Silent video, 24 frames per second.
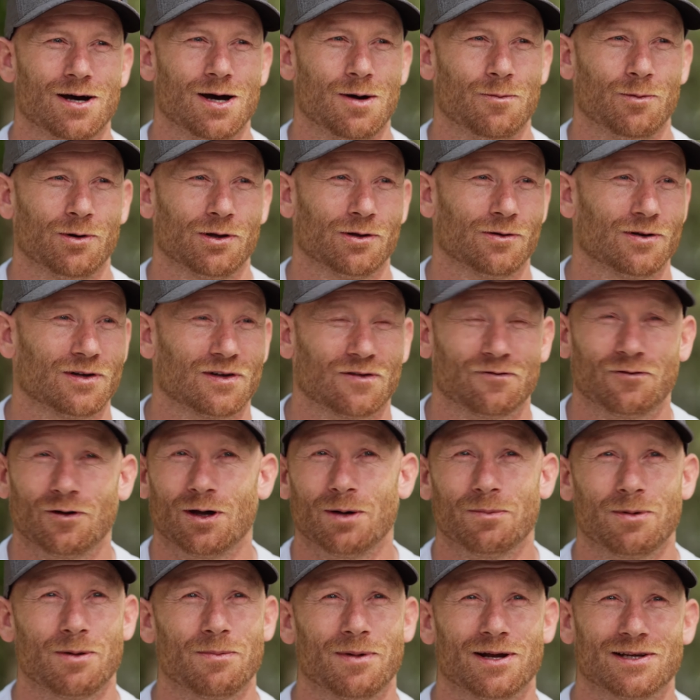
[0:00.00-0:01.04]
um, whether it's
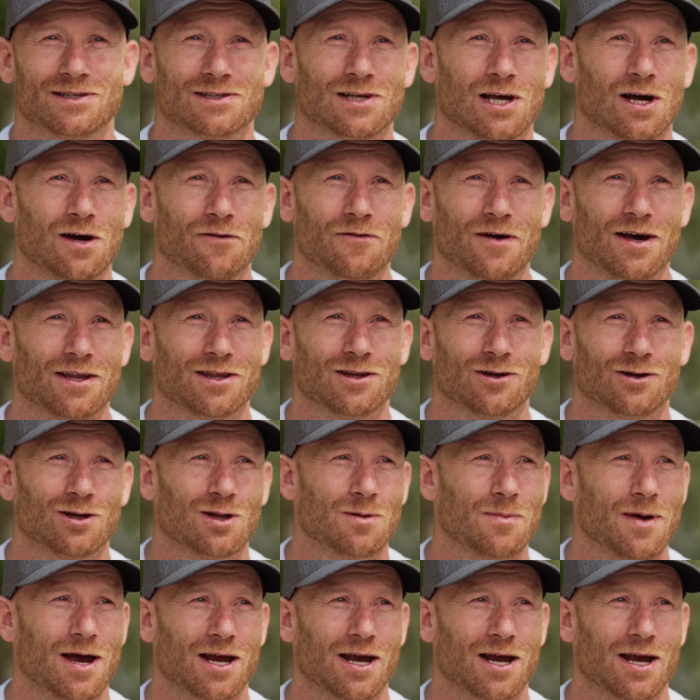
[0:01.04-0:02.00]
filming myself out there in the